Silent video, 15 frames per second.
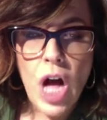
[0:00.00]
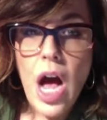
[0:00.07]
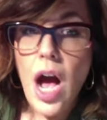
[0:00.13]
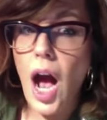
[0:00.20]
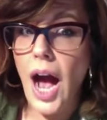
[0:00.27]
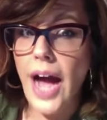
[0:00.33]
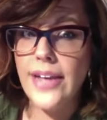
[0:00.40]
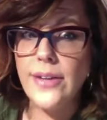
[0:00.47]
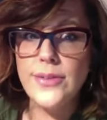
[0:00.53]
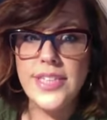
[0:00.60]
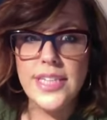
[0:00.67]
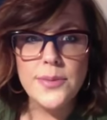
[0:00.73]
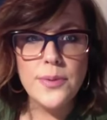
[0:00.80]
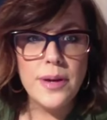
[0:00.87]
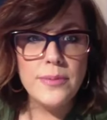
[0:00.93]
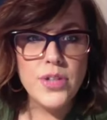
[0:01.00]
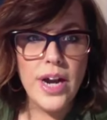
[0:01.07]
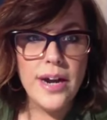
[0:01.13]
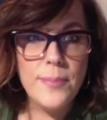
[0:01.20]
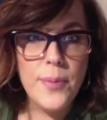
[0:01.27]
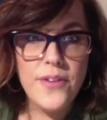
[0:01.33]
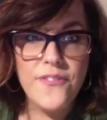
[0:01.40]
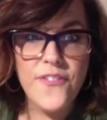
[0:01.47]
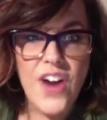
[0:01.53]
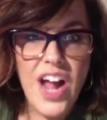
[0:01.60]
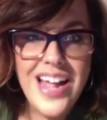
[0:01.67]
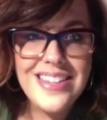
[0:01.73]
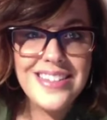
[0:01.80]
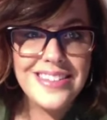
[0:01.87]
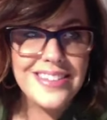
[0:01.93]
I use this when I'm trying to book
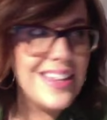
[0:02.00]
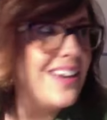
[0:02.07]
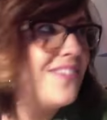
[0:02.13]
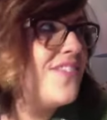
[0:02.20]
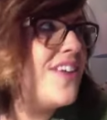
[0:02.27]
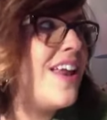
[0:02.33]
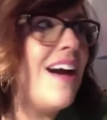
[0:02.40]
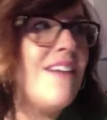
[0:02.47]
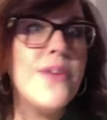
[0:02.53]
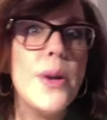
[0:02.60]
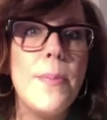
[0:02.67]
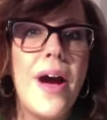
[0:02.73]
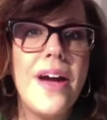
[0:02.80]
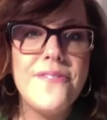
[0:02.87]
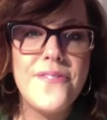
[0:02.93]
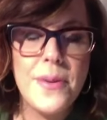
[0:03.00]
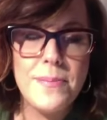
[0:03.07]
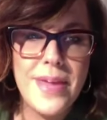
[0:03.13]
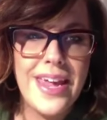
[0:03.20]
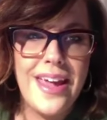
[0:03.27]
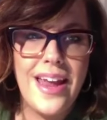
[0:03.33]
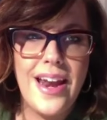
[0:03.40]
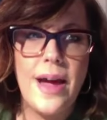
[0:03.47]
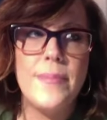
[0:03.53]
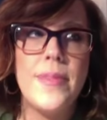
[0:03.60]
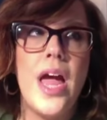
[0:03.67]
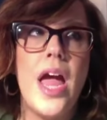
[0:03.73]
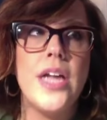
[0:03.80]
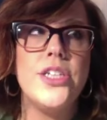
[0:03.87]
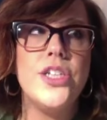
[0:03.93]
friends that have never bought from me. And I'm
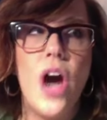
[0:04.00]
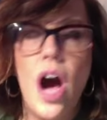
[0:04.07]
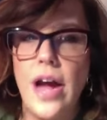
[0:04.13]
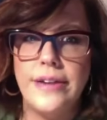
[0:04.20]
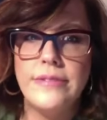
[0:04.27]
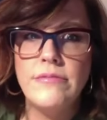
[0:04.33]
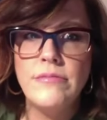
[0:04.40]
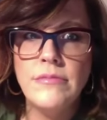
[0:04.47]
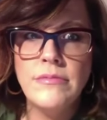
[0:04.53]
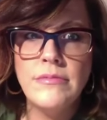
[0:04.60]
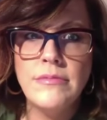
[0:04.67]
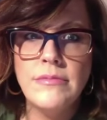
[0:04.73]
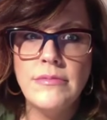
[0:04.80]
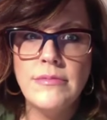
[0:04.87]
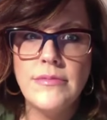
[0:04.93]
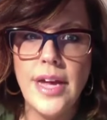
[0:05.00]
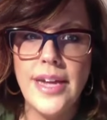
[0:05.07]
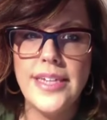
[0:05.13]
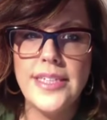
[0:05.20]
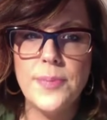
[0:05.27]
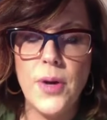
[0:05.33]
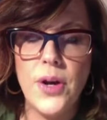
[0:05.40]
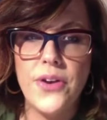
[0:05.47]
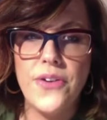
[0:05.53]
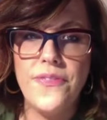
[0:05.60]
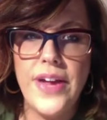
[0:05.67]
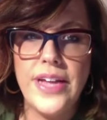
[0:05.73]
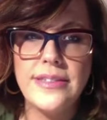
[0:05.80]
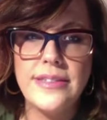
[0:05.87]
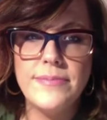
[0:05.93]
like, Dawn, I need to borrow your
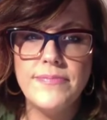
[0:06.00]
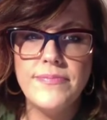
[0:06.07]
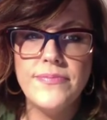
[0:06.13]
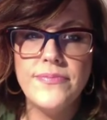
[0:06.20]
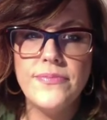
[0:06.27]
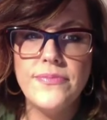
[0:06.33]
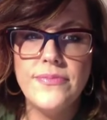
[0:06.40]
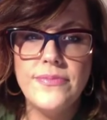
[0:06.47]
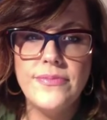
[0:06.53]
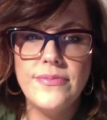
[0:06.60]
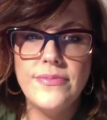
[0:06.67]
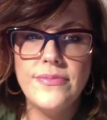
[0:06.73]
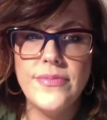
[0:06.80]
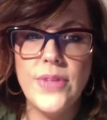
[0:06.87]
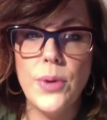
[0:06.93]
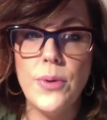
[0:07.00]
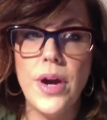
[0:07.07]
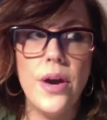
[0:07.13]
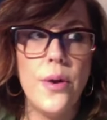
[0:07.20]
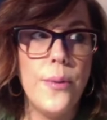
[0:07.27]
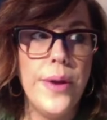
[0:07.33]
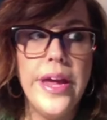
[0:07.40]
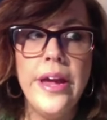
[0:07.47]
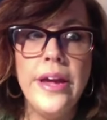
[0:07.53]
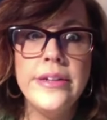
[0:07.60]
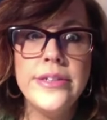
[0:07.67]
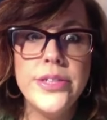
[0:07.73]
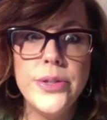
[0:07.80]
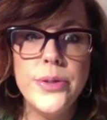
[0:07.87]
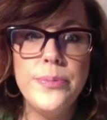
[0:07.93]
face. You are way
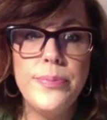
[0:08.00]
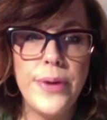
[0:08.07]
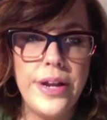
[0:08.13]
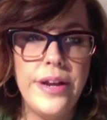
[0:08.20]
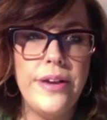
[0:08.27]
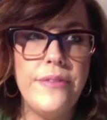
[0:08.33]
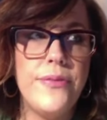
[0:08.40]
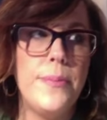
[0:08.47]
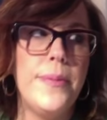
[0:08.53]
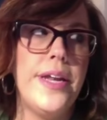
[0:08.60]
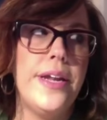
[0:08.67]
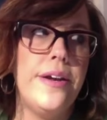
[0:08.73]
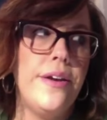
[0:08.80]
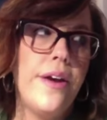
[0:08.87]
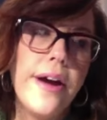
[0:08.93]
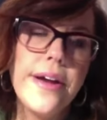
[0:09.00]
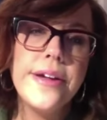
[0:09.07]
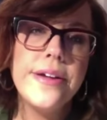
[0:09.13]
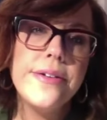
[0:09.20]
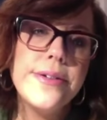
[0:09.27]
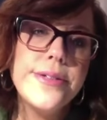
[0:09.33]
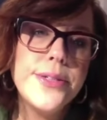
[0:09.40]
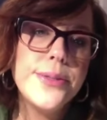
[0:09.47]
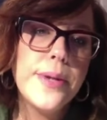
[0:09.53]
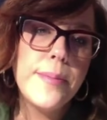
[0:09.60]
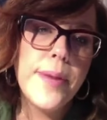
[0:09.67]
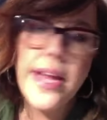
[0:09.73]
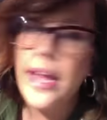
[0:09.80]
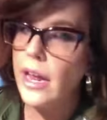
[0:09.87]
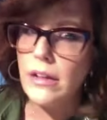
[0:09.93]
too pretty for me to not include you in
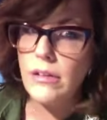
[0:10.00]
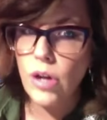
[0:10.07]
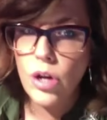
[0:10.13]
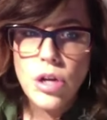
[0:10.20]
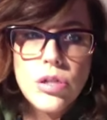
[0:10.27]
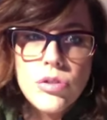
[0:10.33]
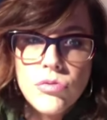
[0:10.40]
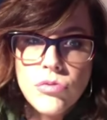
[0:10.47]
my catalog.